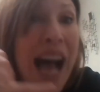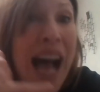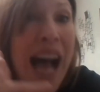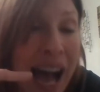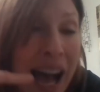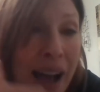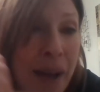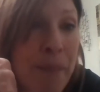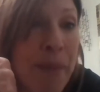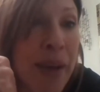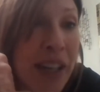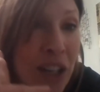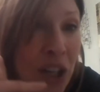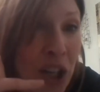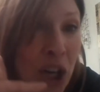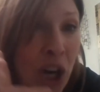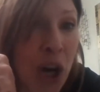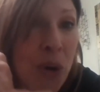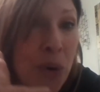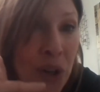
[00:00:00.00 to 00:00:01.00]
I'm at a
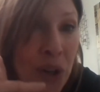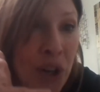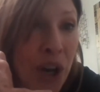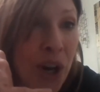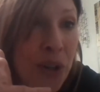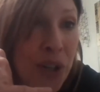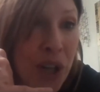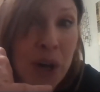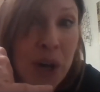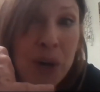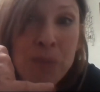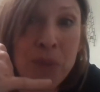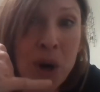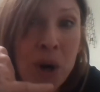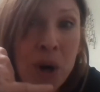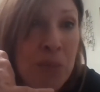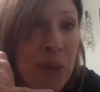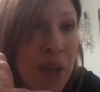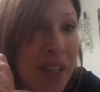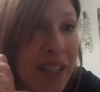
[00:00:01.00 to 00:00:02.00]
go or no go
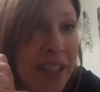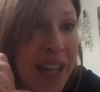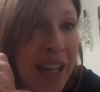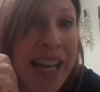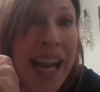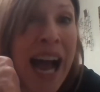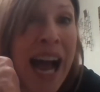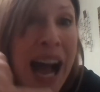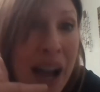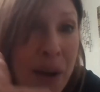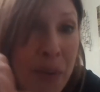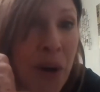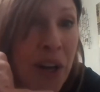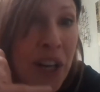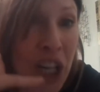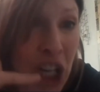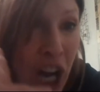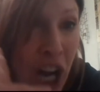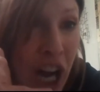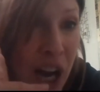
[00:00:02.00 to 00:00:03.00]
moment and I want
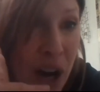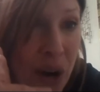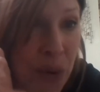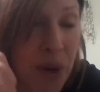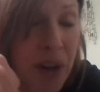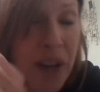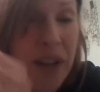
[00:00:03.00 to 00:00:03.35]
to go.